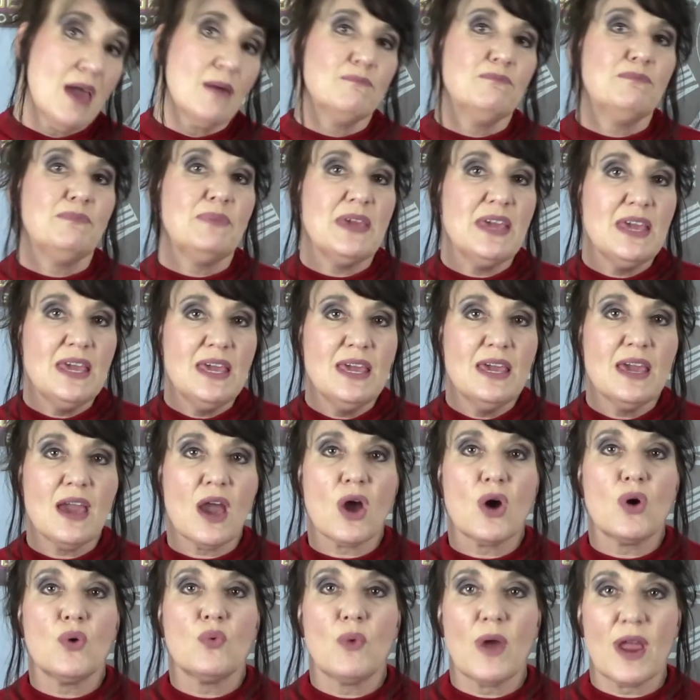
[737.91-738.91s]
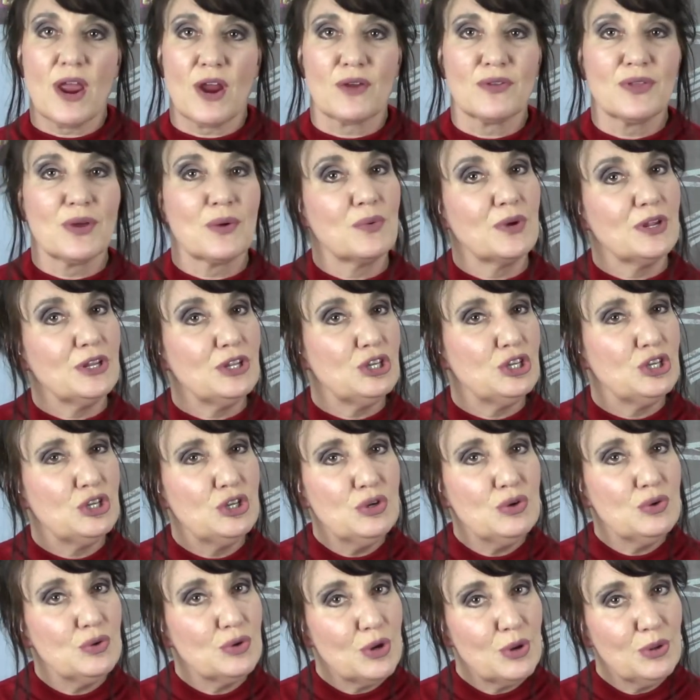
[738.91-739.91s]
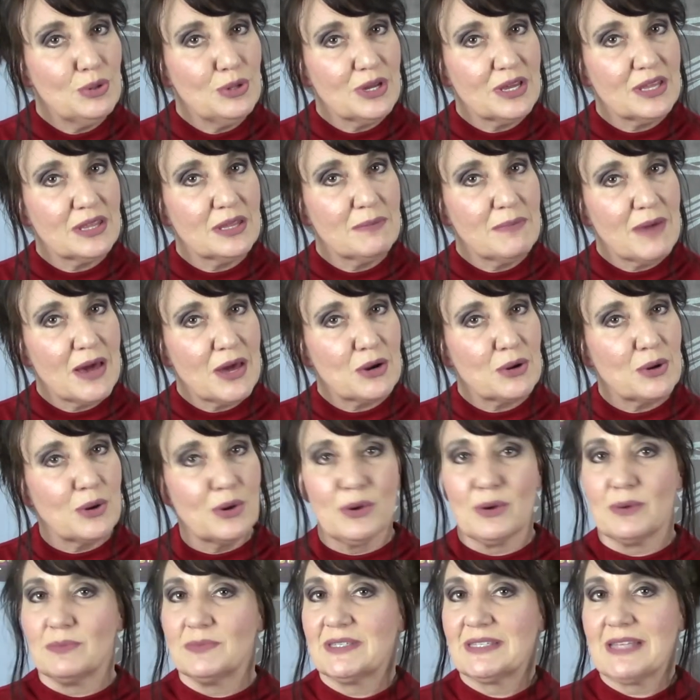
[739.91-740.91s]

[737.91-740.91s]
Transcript: Be aware that when you go look at the model homes,